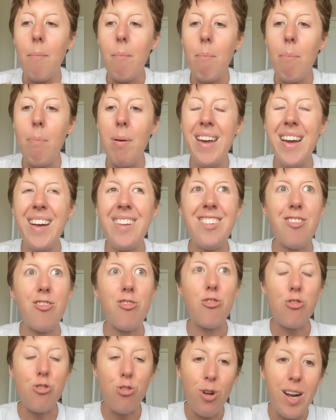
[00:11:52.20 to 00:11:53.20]
because it's
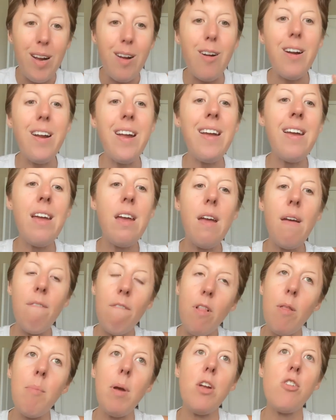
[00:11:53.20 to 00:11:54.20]
triggering
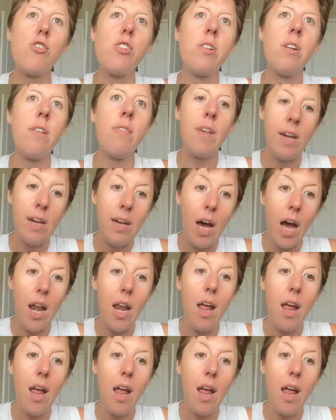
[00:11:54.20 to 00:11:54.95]
inflammation in the gut.